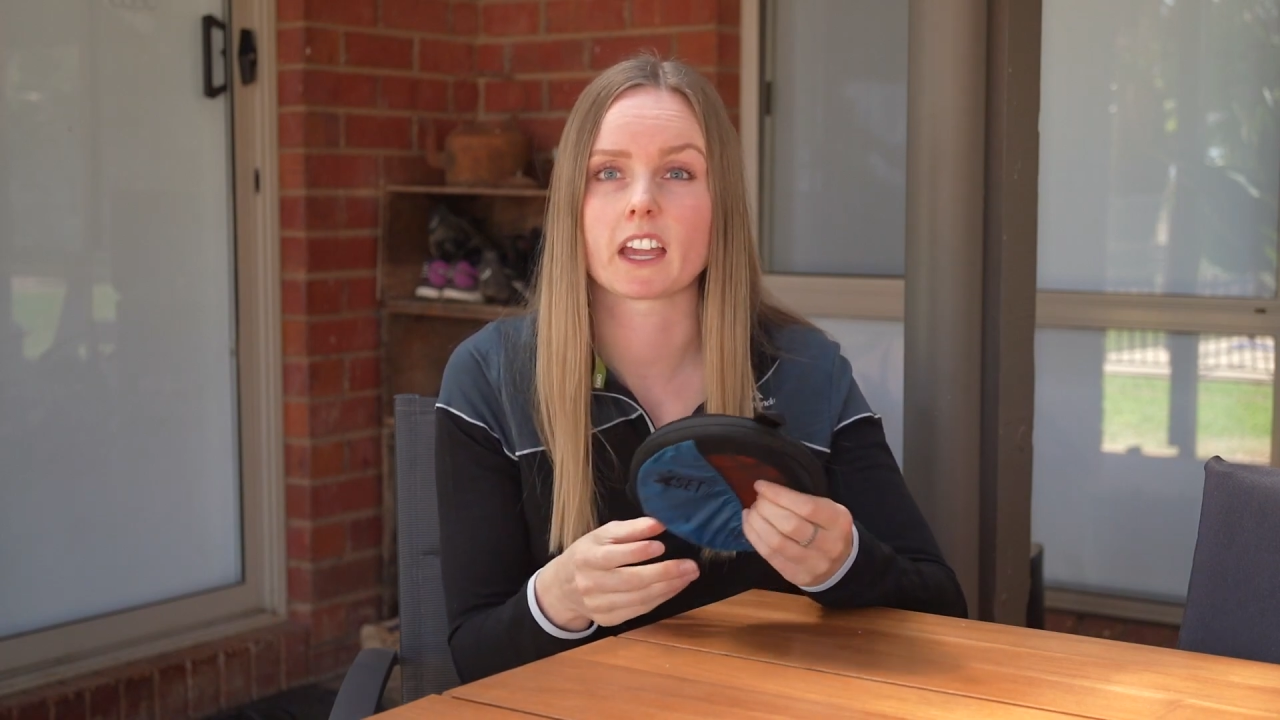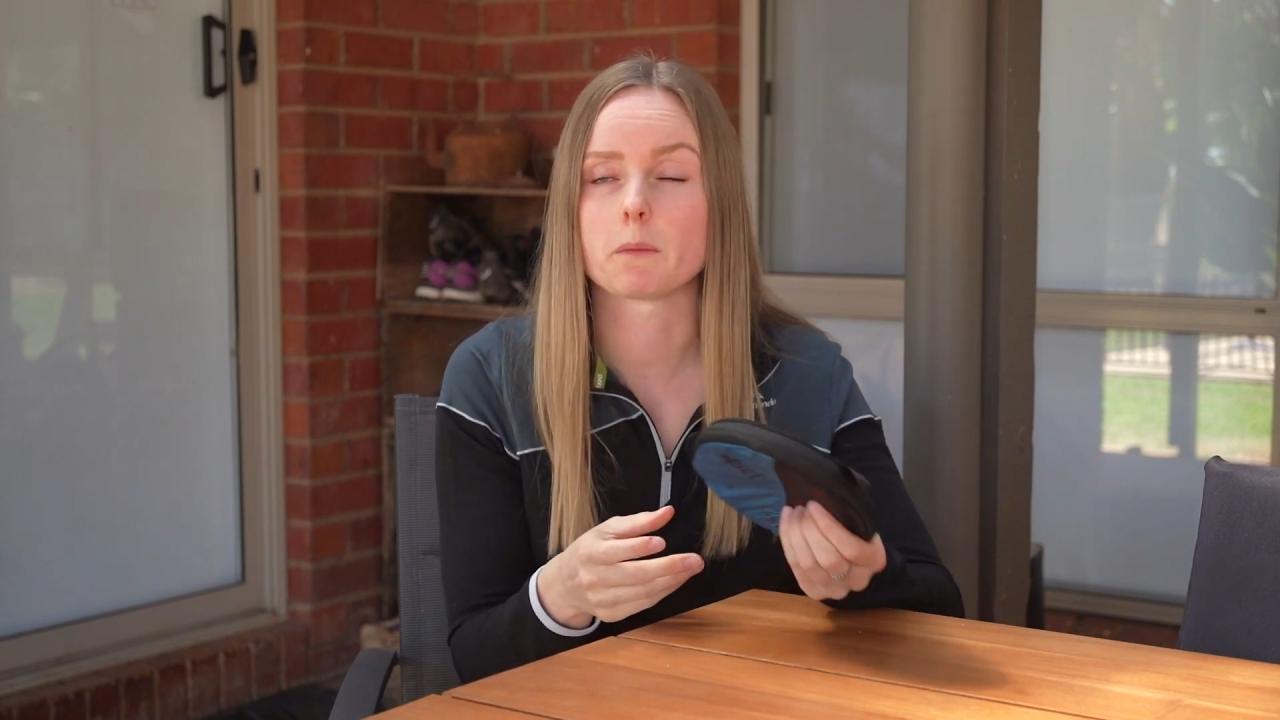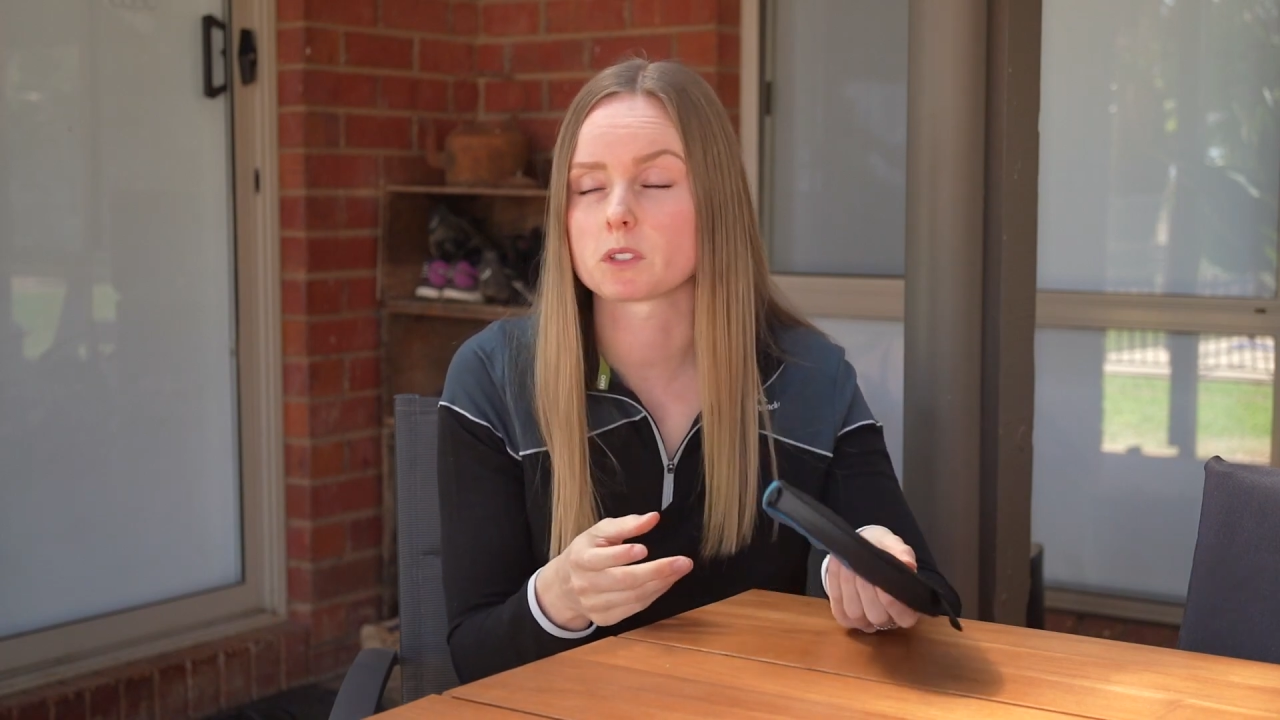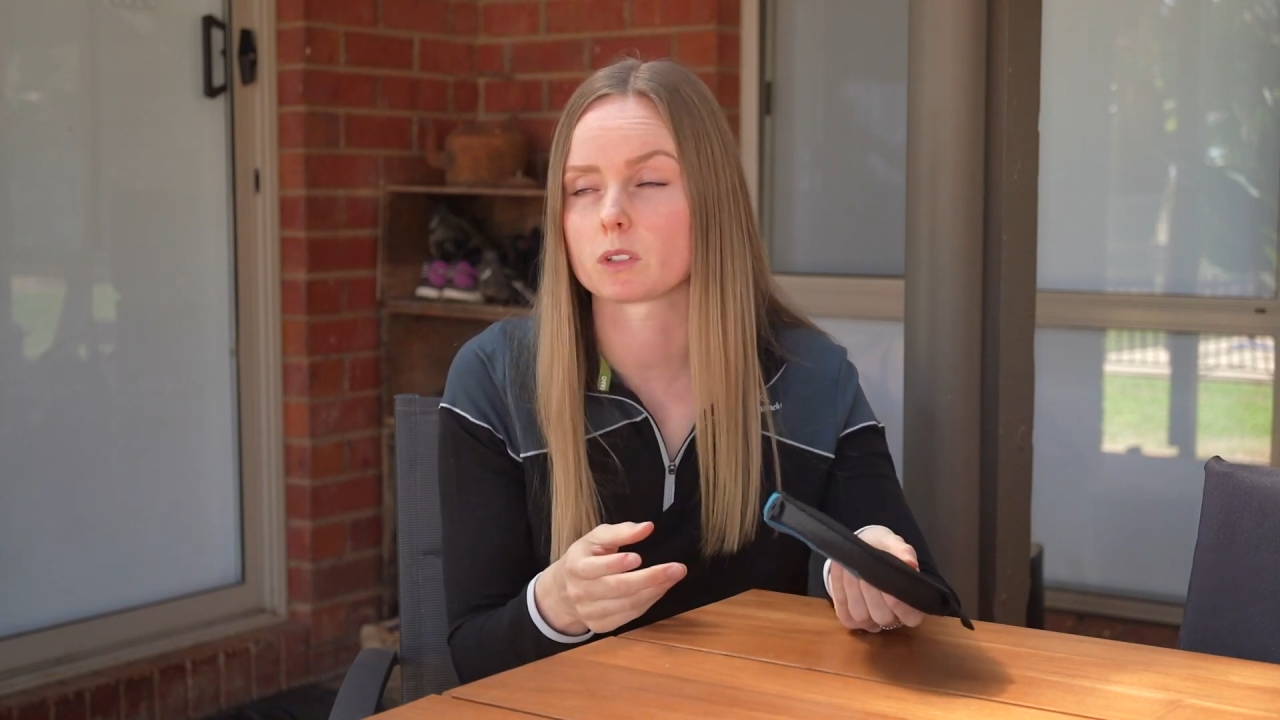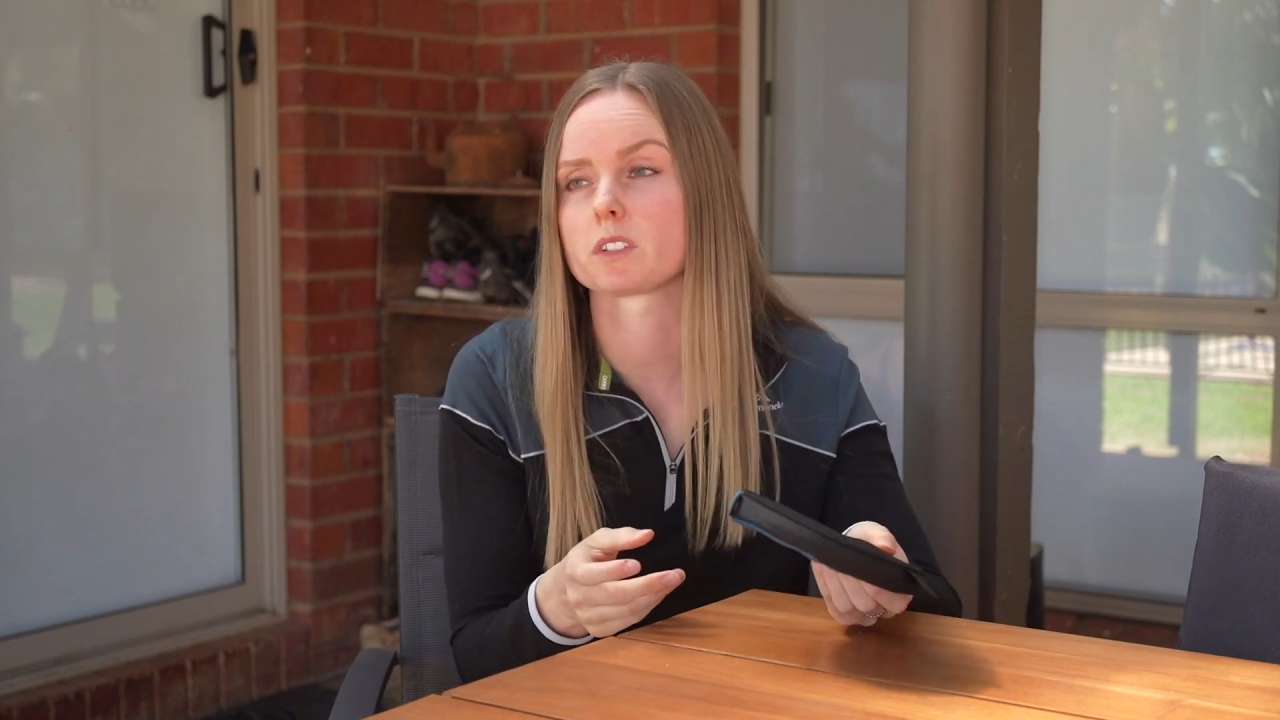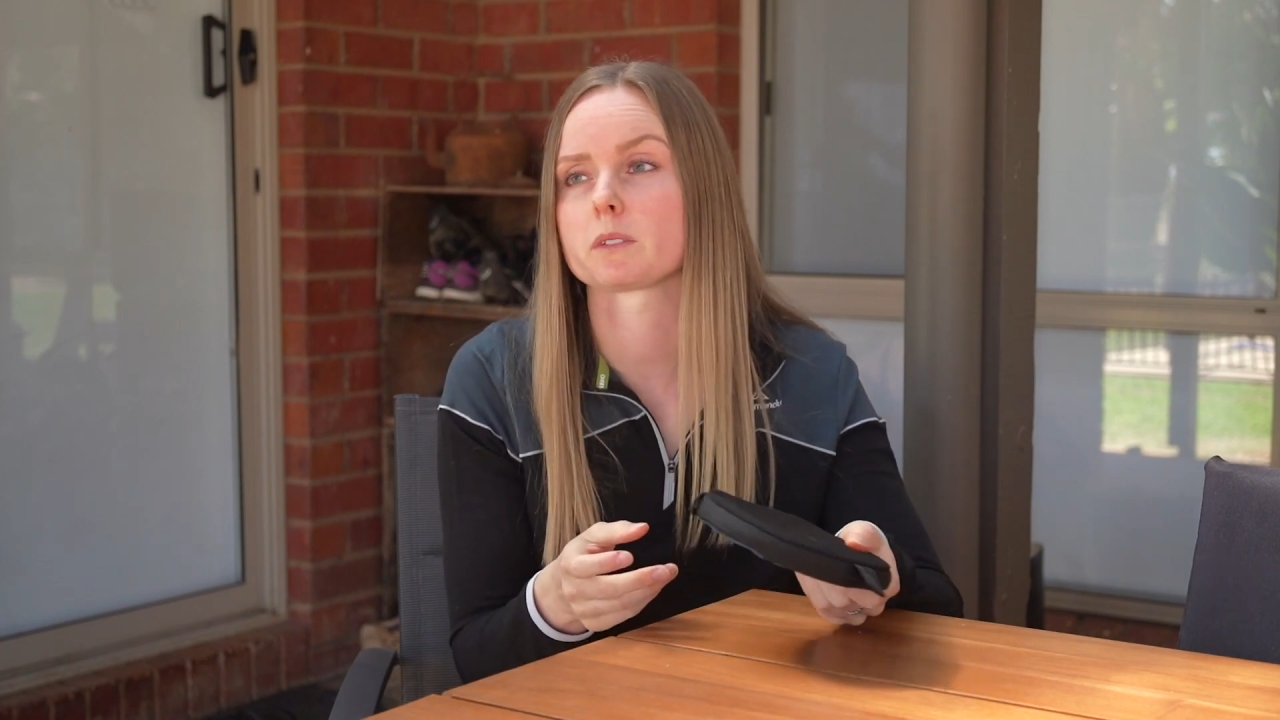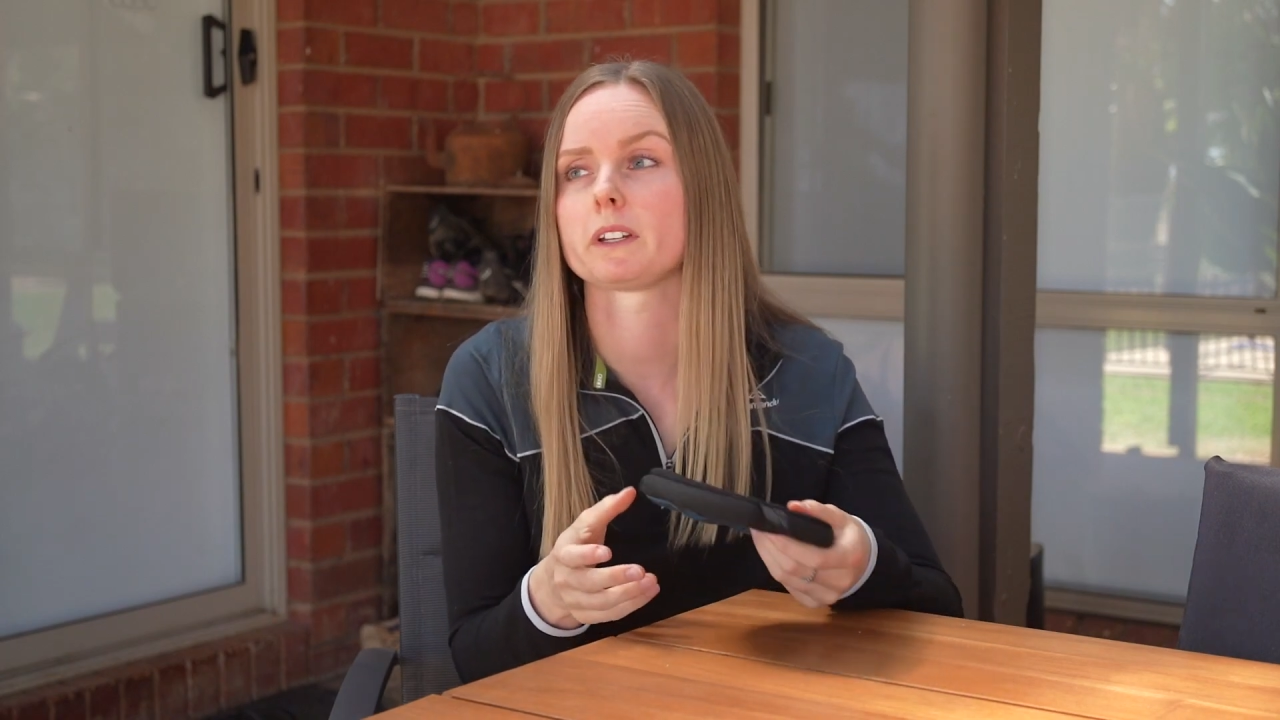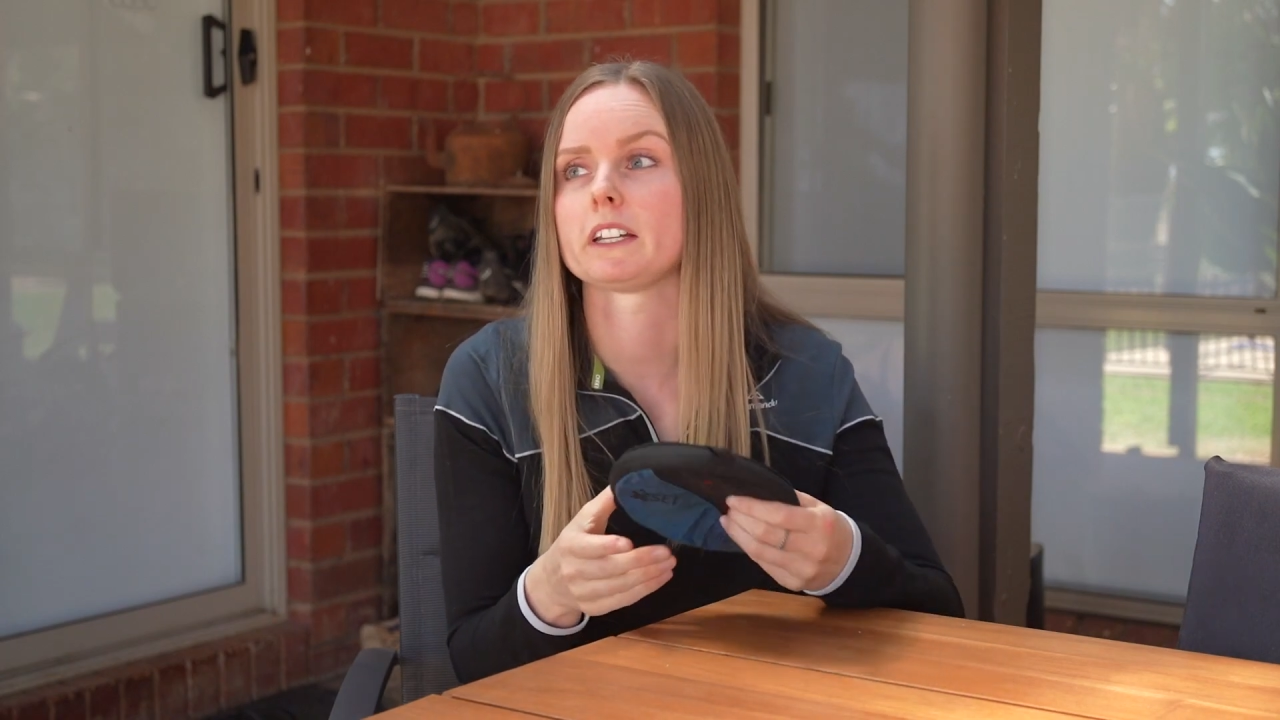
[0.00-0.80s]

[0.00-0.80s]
Amazon or something